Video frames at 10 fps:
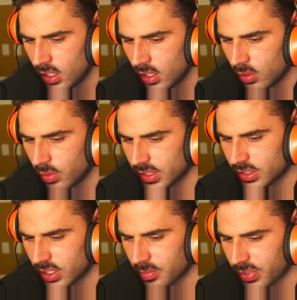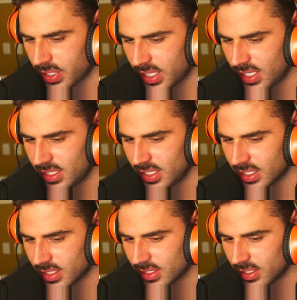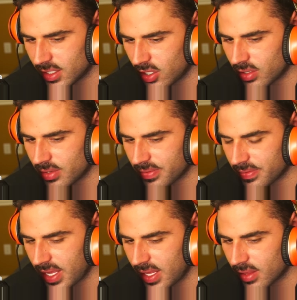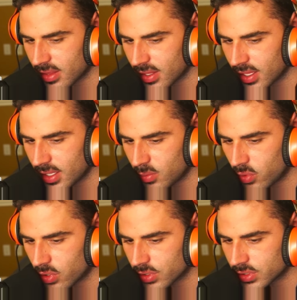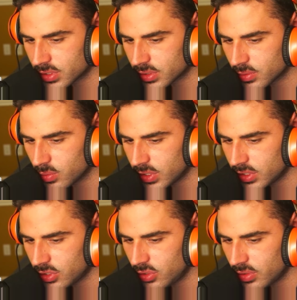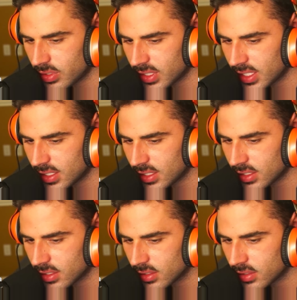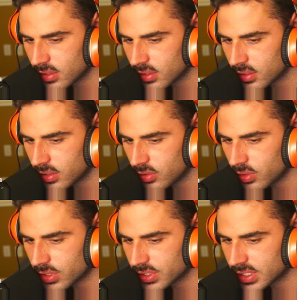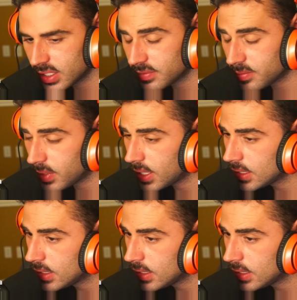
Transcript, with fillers: What is your opinion on faith and works? What do you think you are saved by?